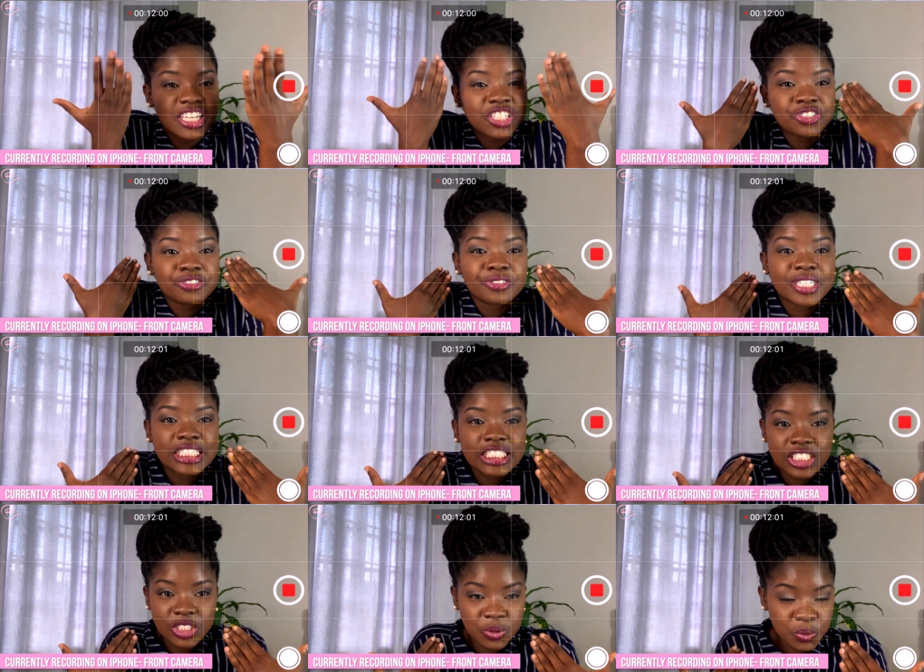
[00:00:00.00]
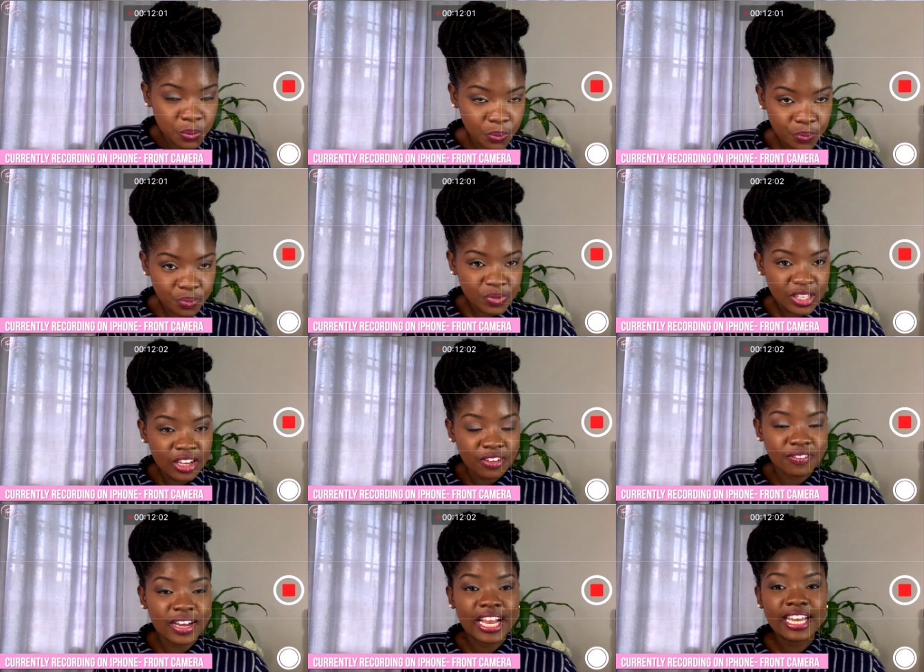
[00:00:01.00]
penetrate you,
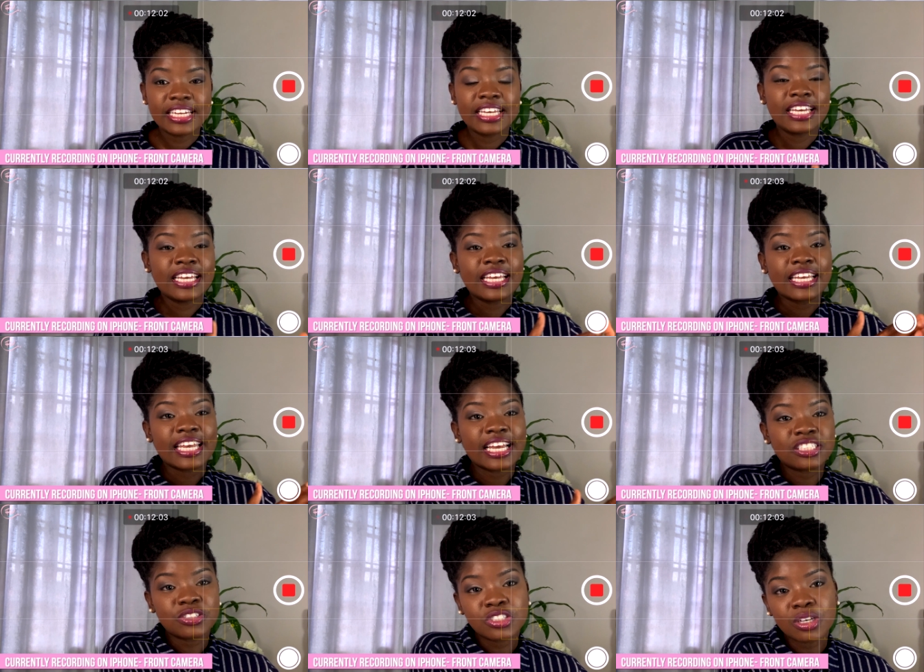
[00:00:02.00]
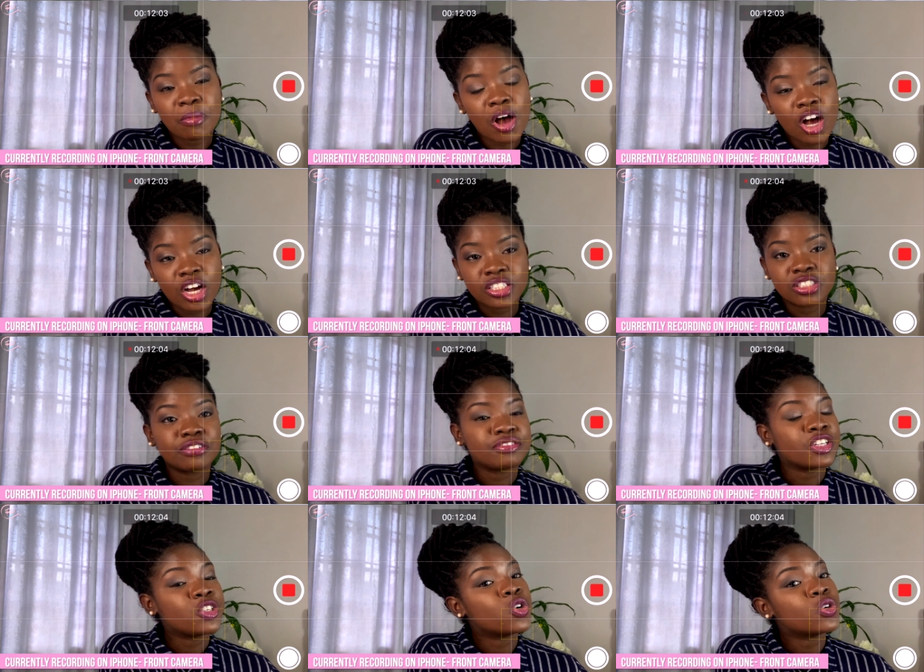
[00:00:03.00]
right? Get you some audio.
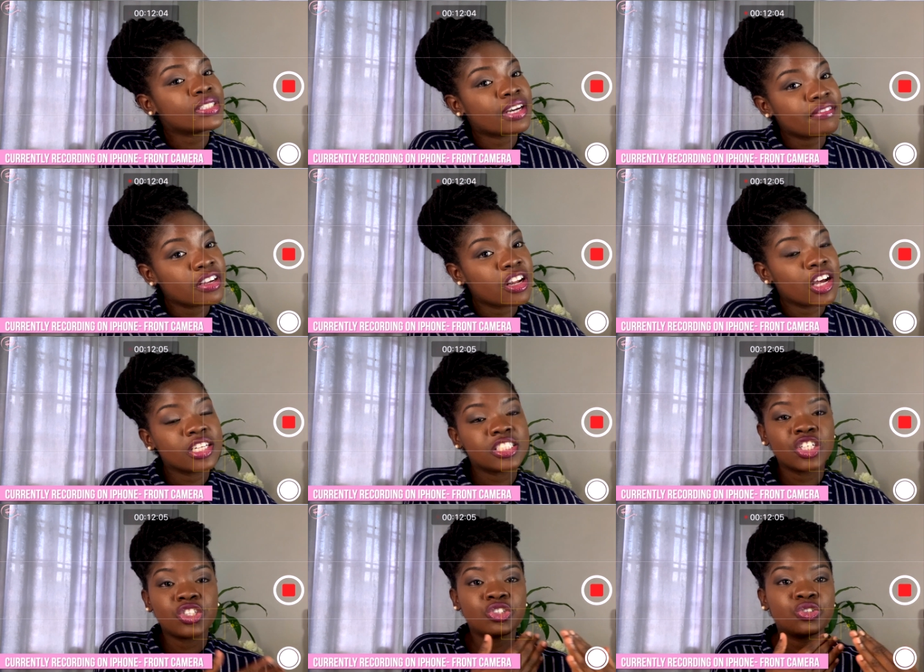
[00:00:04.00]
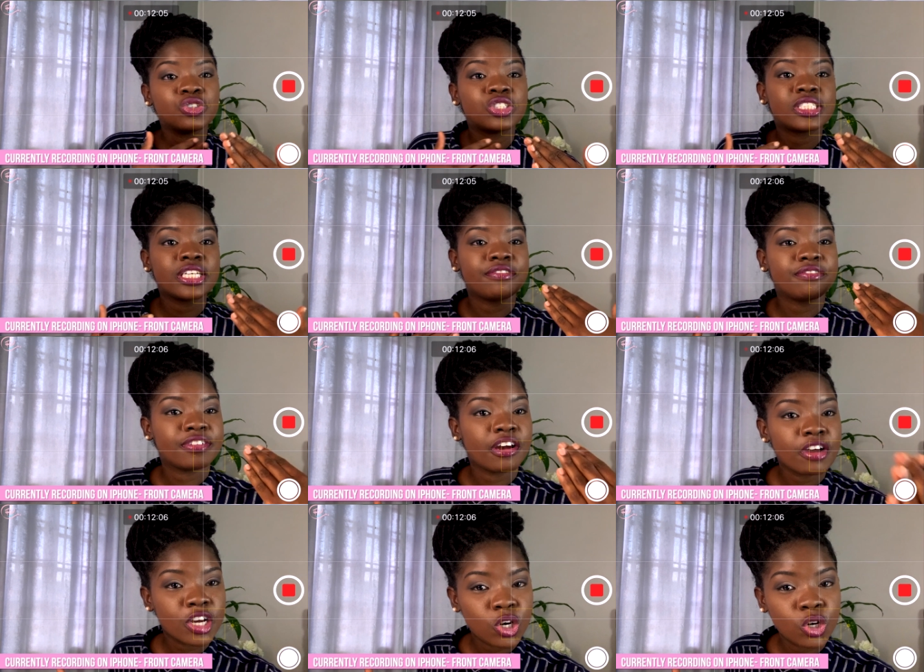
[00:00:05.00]
If you don't have an audio, sit
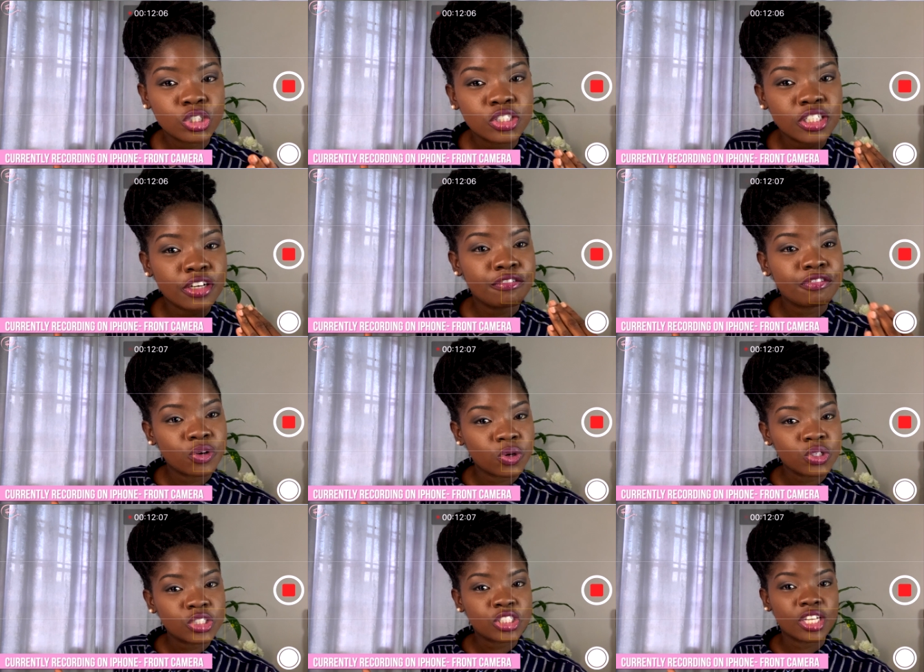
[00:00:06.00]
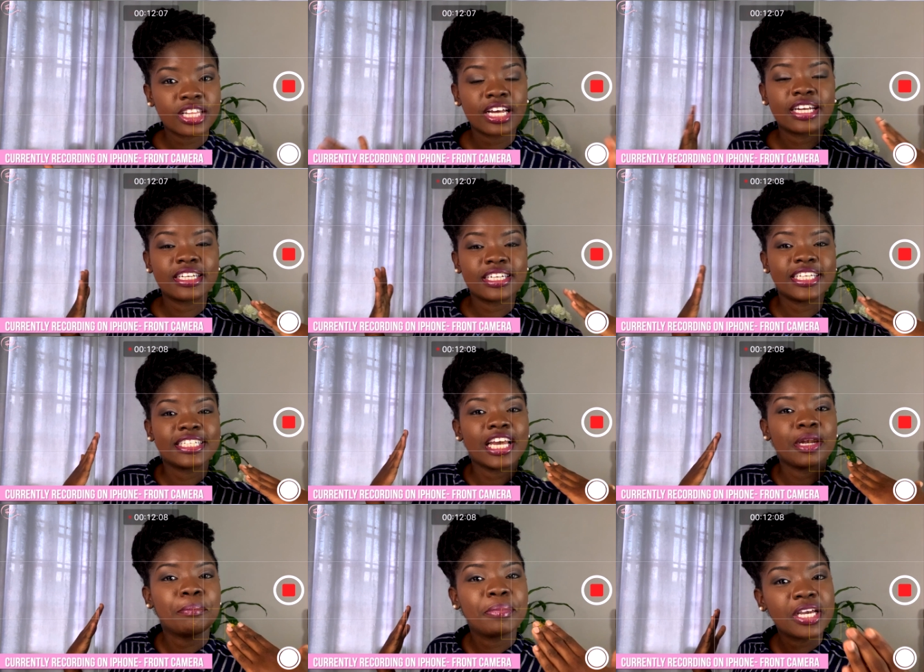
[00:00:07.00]
very close to your phone so that it
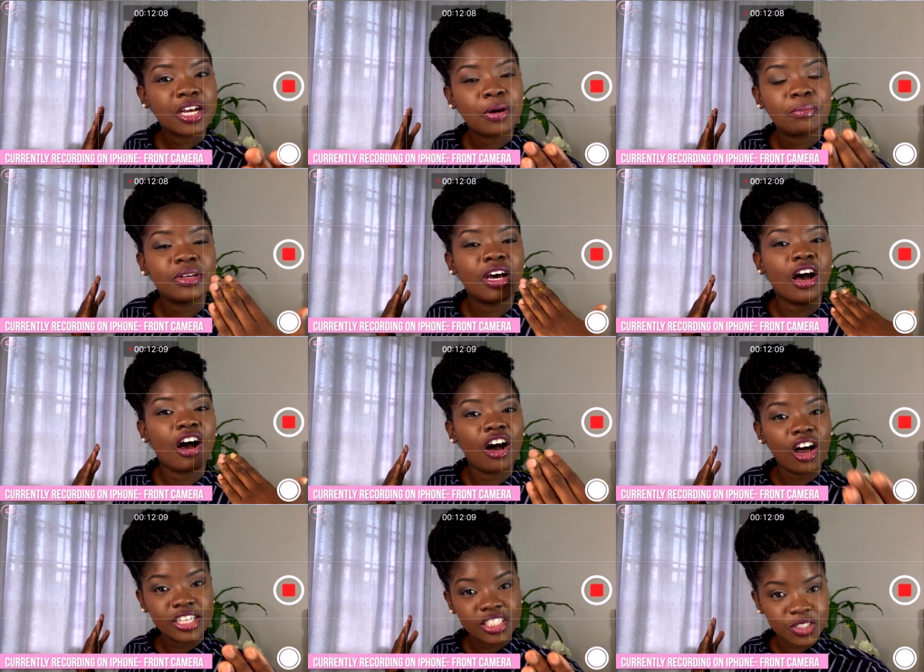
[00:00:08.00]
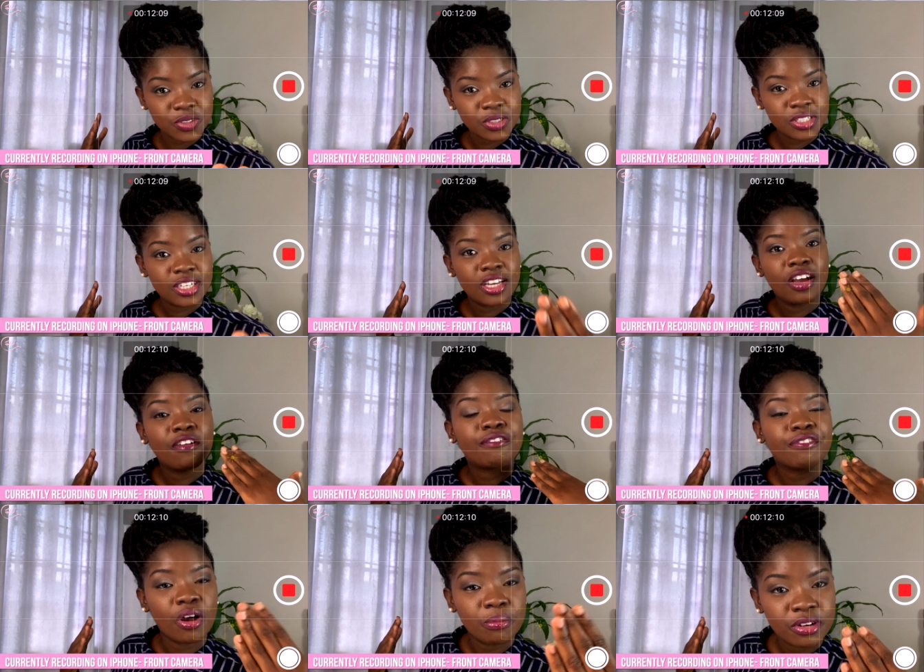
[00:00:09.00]
can pick up the audio
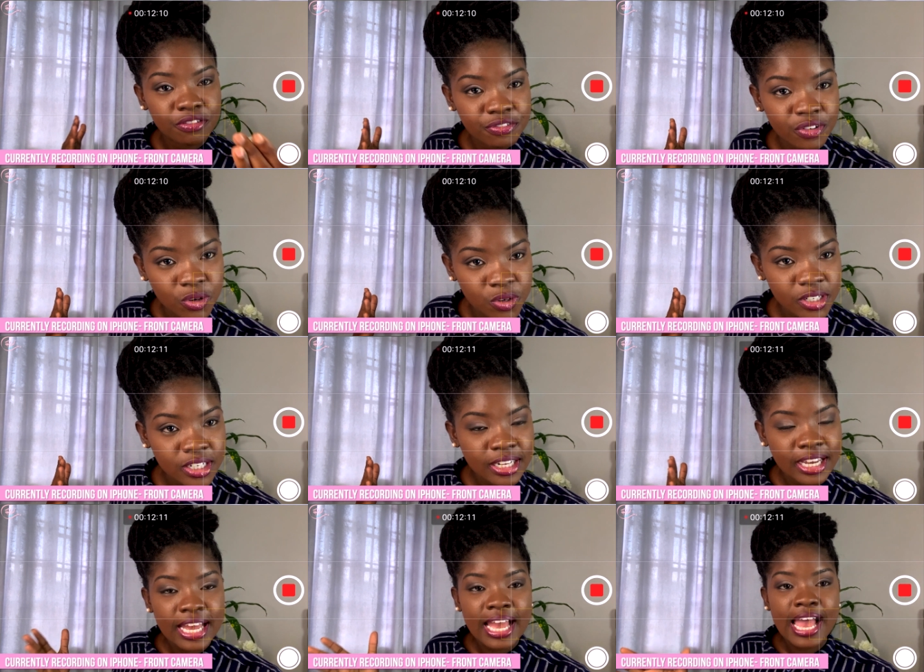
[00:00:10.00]
from the phone.